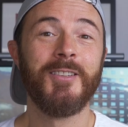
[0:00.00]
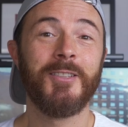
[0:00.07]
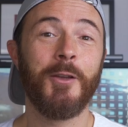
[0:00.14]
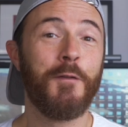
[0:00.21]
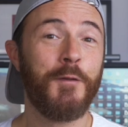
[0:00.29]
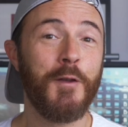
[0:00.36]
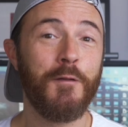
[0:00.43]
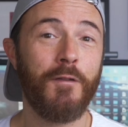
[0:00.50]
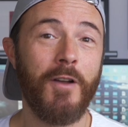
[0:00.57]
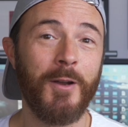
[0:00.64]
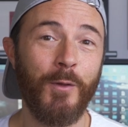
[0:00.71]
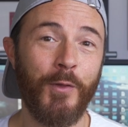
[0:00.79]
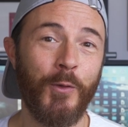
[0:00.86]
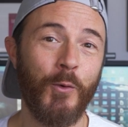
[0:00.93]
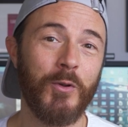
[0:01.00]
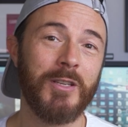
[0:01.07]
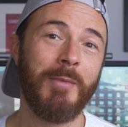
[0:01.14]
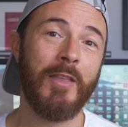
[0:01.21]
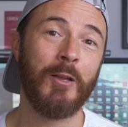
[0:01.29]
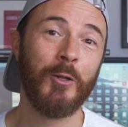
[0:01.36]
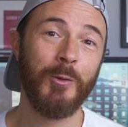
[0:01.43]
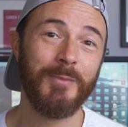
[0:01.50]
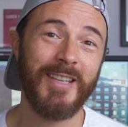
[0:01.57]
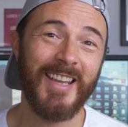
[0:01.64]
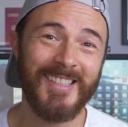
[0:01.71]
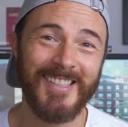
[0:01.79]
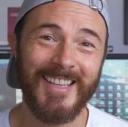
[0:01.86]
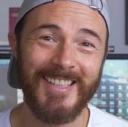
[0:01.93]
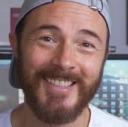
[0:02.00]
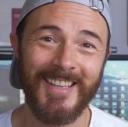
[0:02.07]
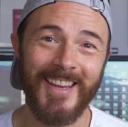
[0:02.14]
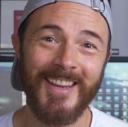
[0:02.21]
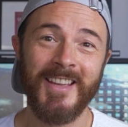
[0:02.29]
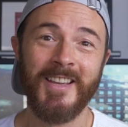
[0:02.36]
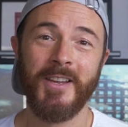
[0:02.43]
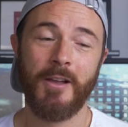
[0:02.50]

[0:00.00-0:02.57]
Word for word: So a few final thoughts about the Loupedeck C T.